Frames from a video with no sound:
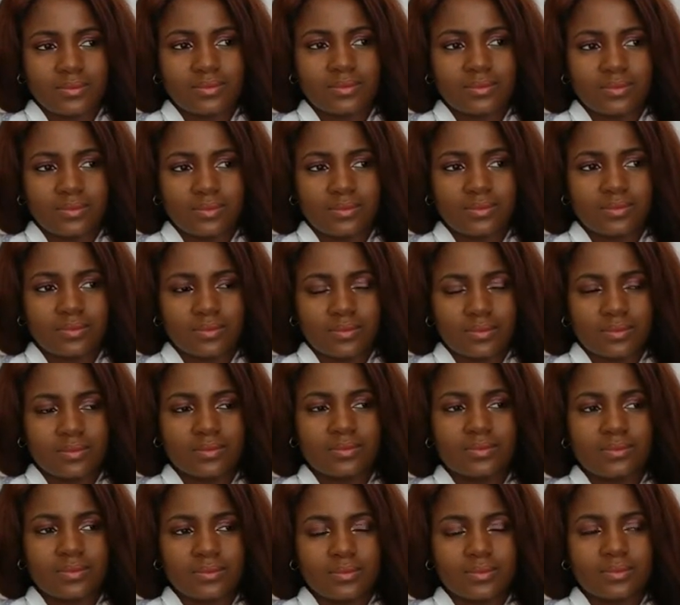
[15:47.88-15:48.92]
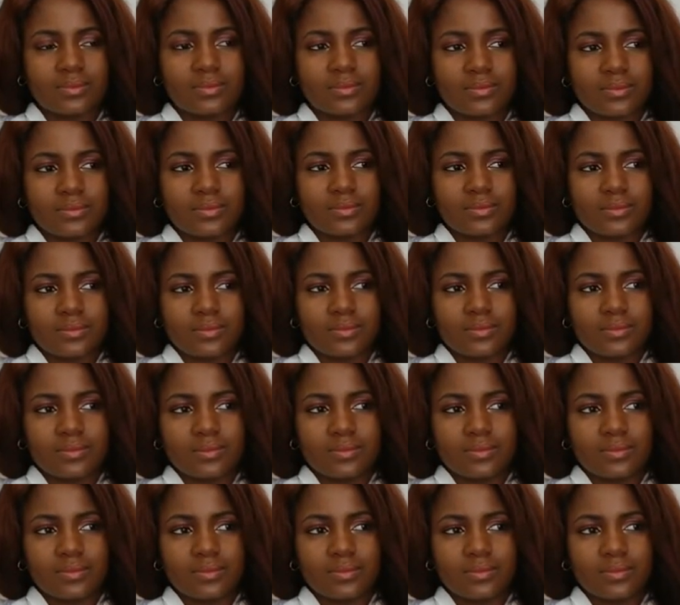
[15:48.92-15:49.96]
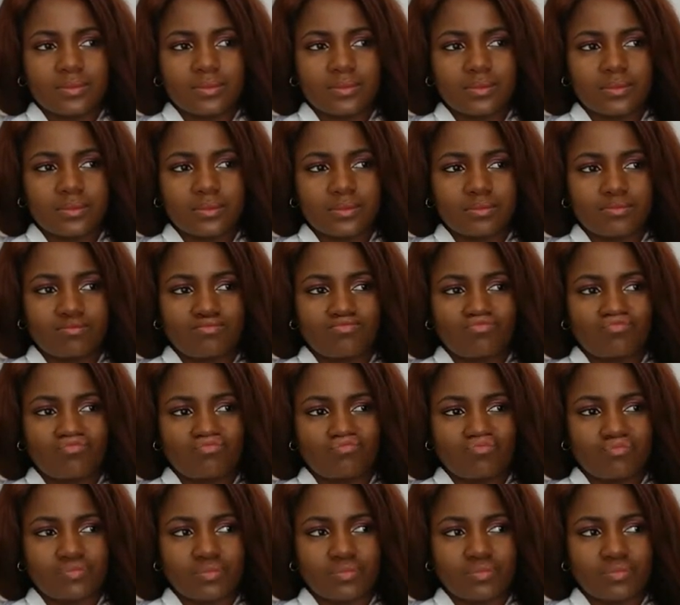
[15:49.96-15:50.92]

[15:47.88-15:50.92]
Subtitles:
This person isn't speaking.